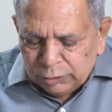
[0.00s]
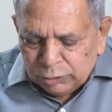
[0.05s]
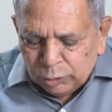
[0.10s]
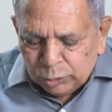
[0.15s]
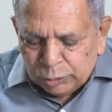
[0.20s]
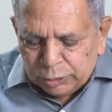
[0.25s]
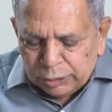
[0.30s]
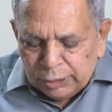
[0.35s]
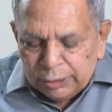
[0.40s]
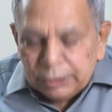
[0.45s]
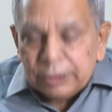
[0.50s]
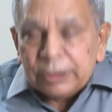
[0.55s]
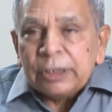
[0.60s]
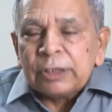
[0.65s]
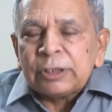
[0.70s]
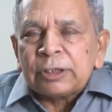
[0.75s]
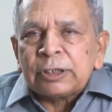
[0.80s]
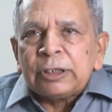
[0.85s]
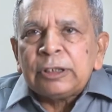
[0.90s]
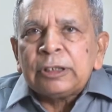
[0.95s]
Total
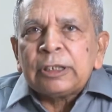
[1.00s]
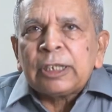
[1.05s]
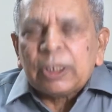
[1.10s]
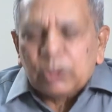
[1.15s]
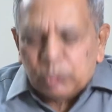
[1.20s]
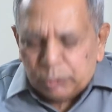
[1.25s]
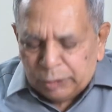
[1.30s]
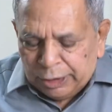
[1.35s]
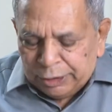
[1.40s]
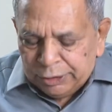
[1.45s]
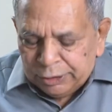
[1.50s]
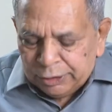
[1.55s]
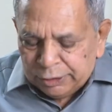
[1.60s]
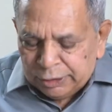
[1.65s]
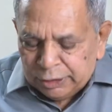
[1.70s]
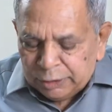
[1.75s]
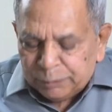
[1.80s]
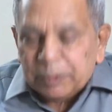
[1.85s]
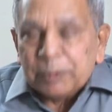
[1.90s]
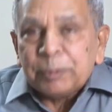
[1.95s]
industry is around
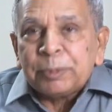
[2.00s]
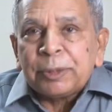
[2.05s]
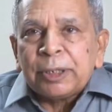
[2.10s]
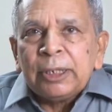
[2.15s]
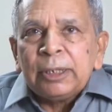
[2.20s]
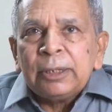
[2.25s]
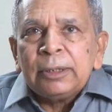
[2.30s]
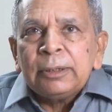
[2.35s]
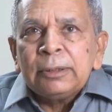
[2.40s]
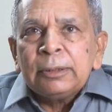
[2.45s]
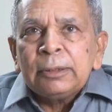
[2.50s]
950.